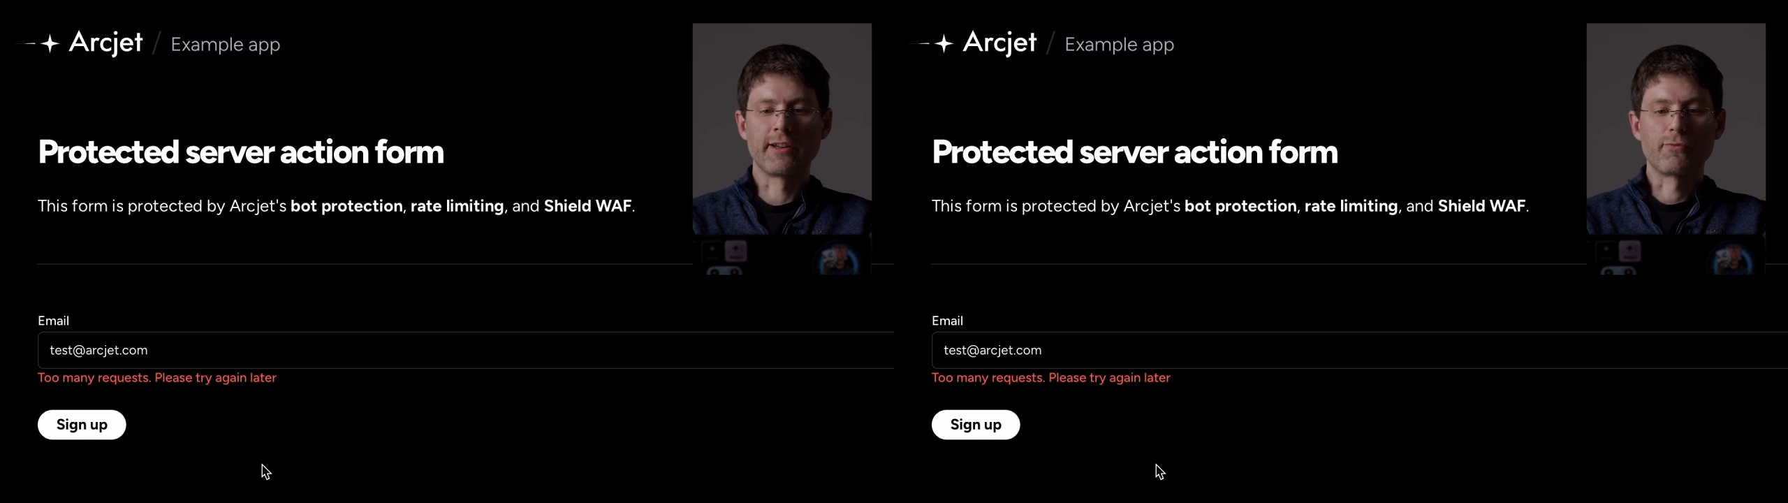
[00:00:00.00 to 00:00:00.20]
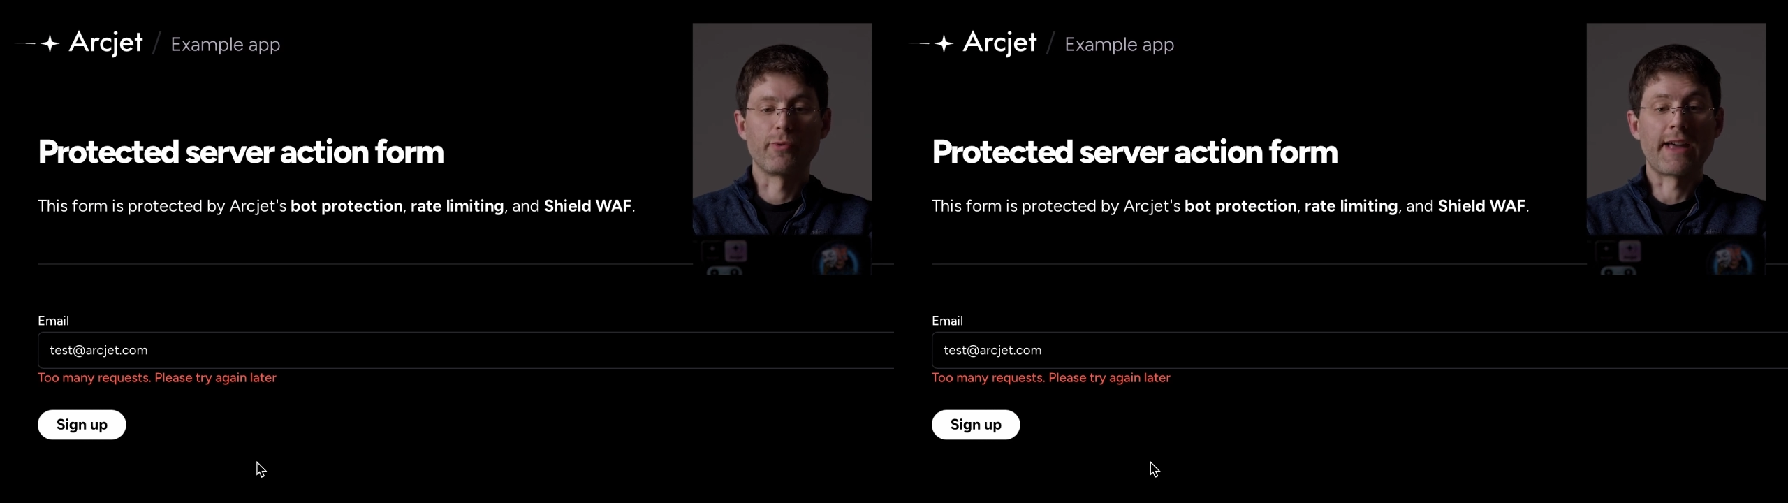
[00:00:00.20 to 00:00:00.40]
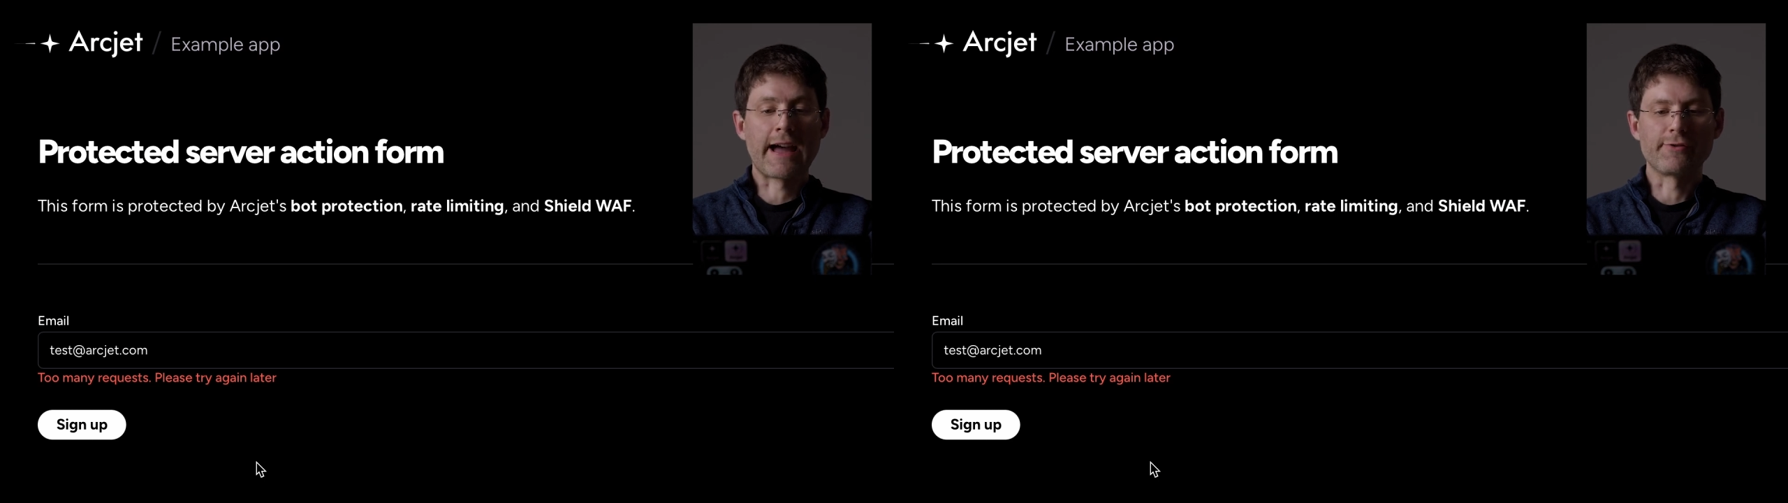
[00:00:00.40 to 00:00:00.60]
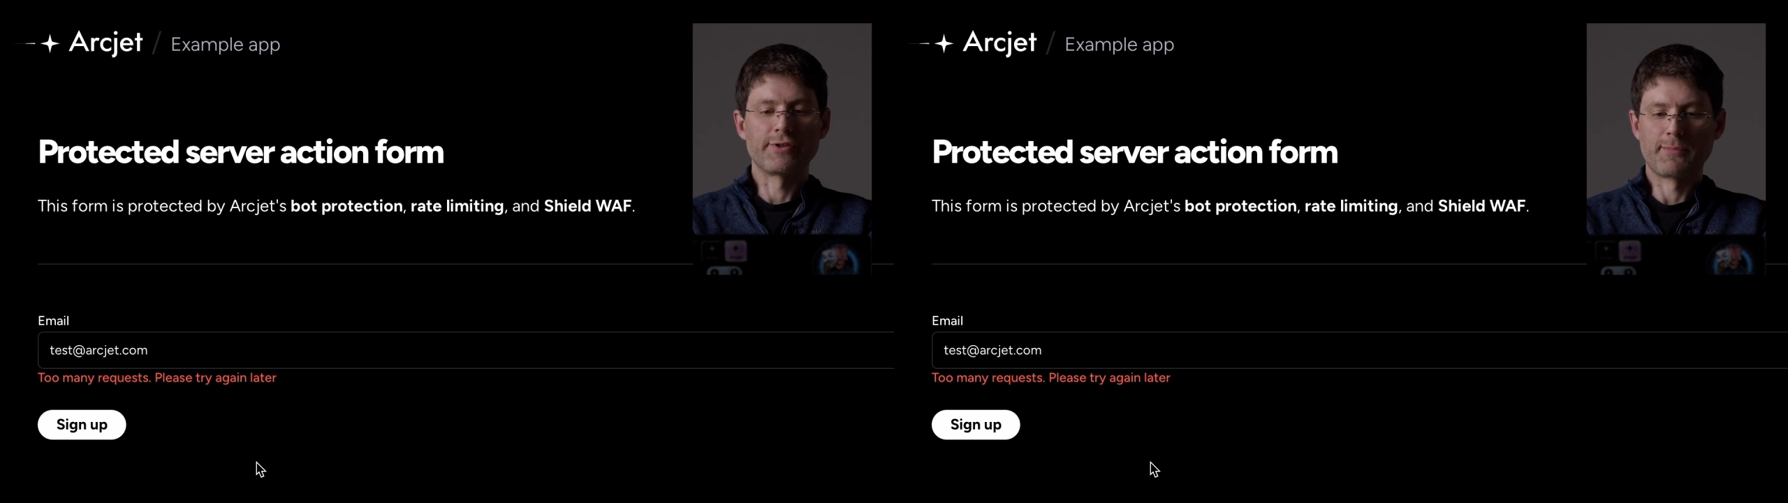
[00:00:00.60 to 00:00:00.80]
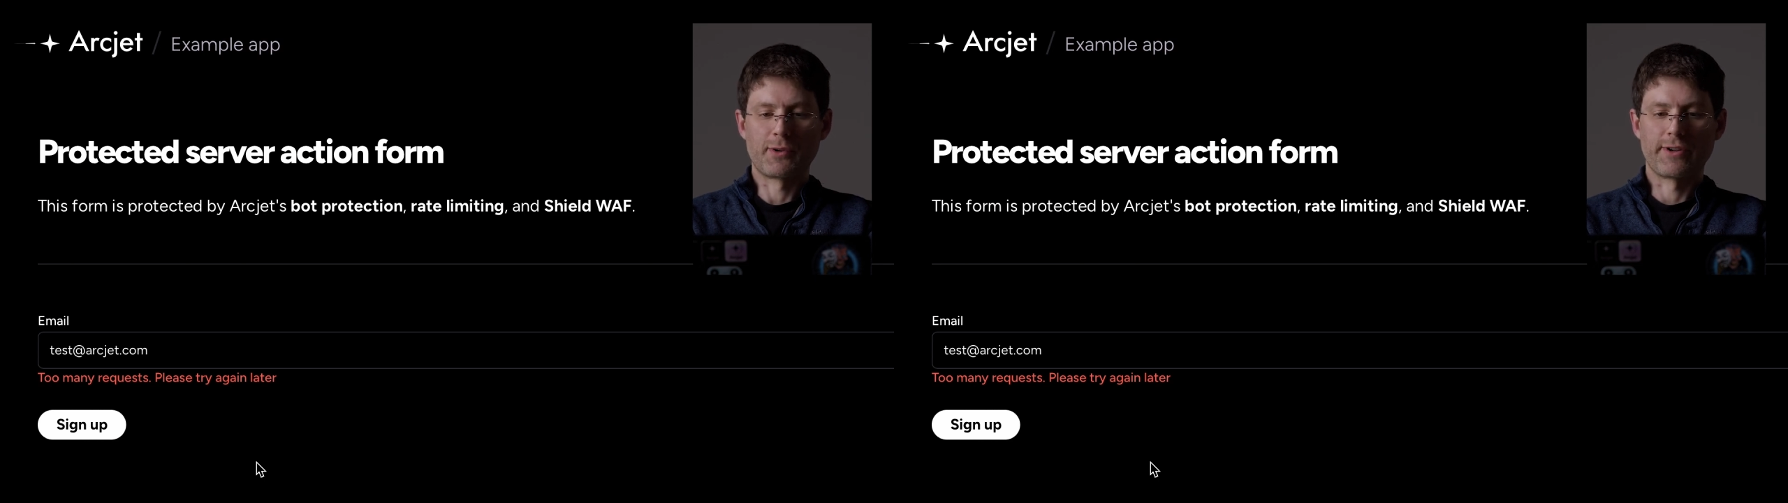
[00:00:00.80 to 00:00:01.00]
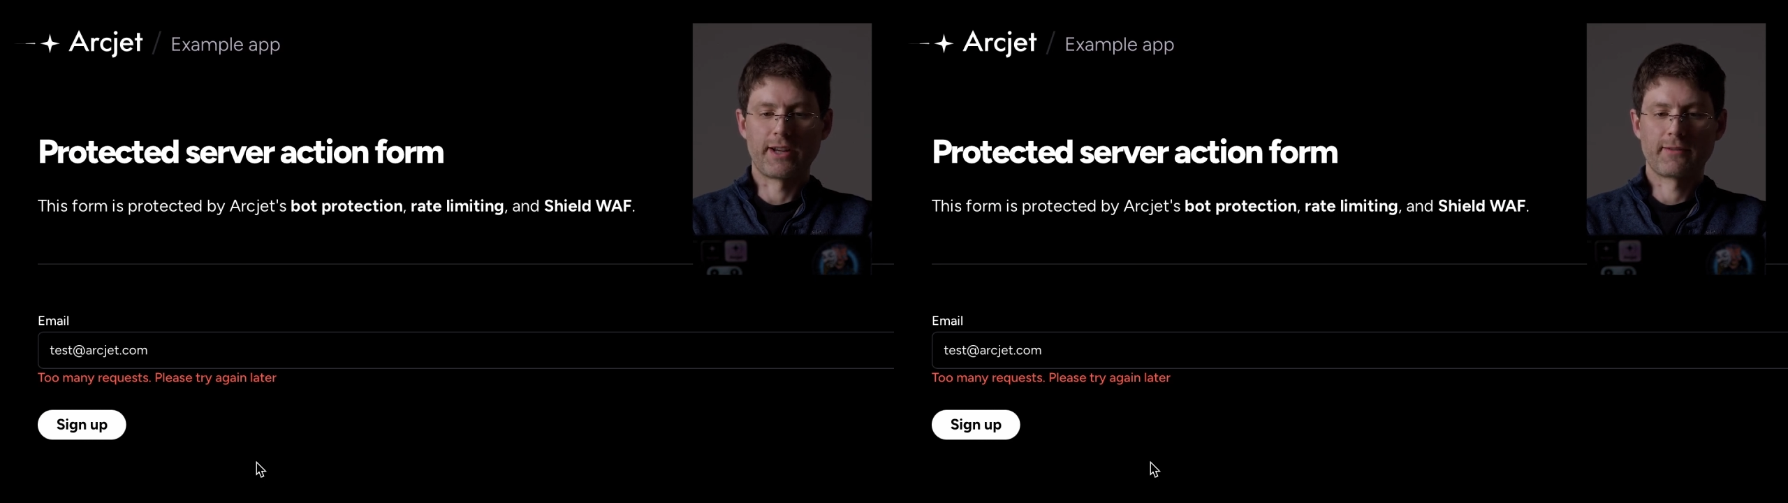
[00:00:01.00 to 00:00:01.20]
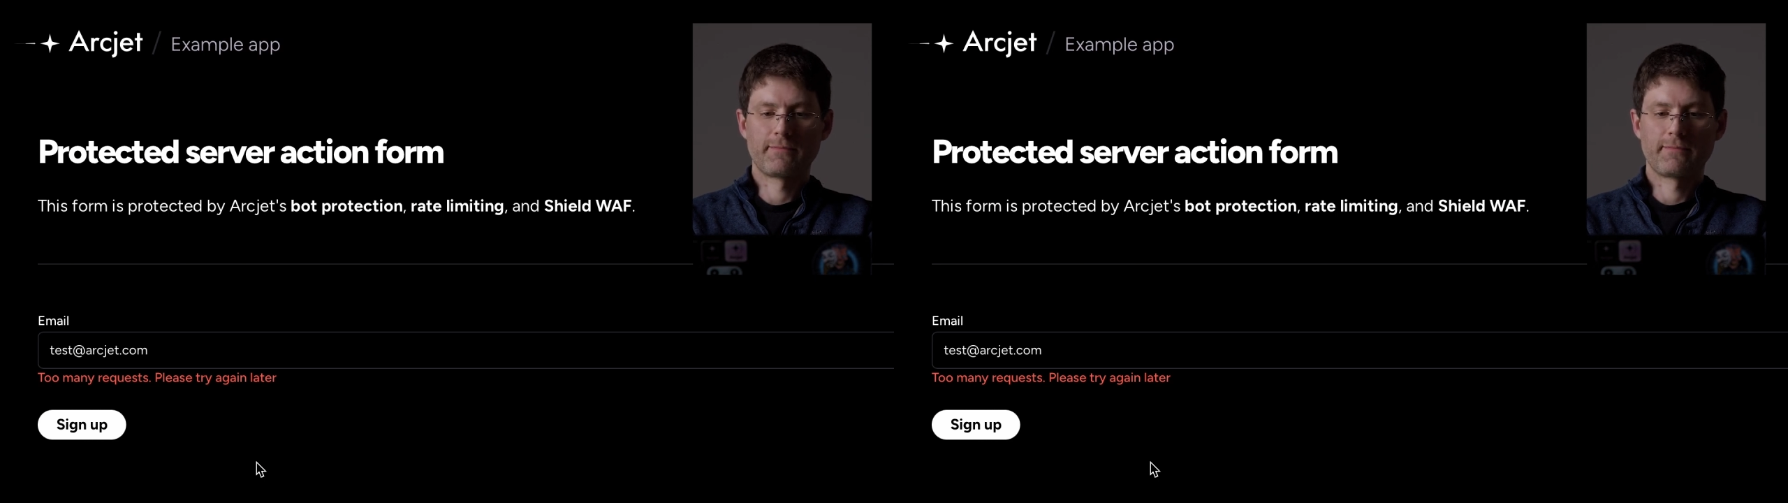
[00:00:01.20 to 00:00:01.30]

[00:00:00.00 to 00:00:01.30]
without deploying.